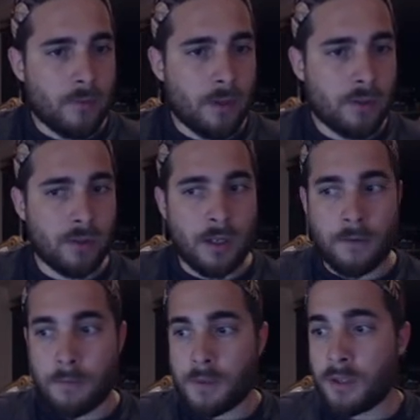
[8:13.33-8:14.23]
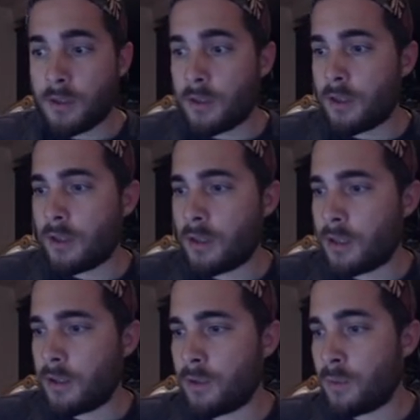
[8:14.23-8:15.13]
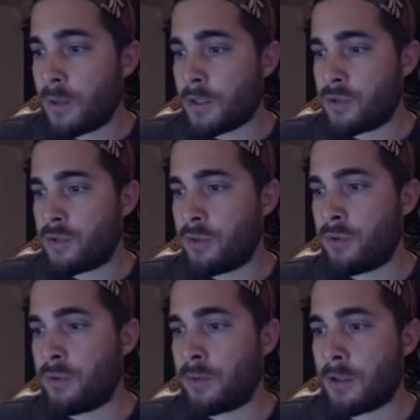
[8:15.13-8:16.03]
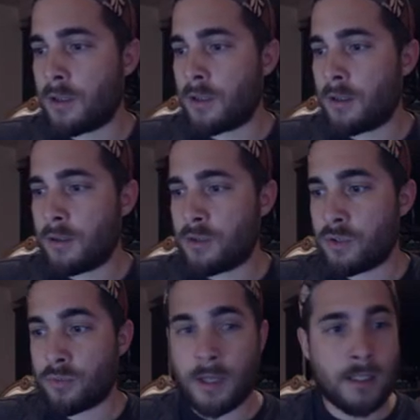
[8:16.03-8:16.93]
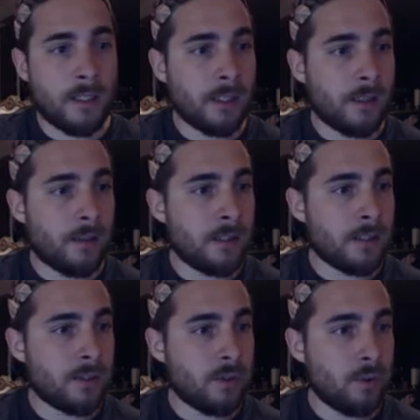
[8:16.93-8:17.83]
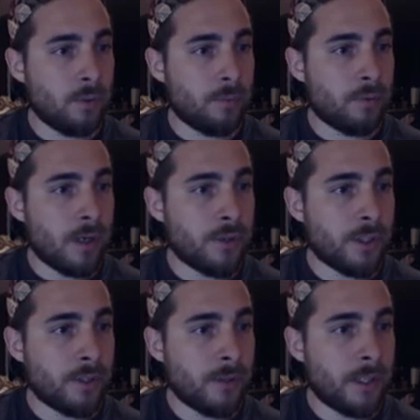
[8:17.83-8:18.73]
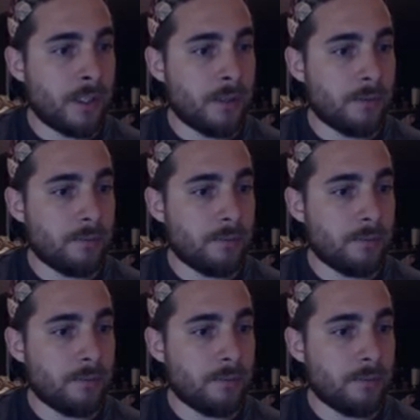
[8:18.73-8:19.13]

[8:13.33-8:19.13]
So now from here, you'll want to just right-click this whole project right here,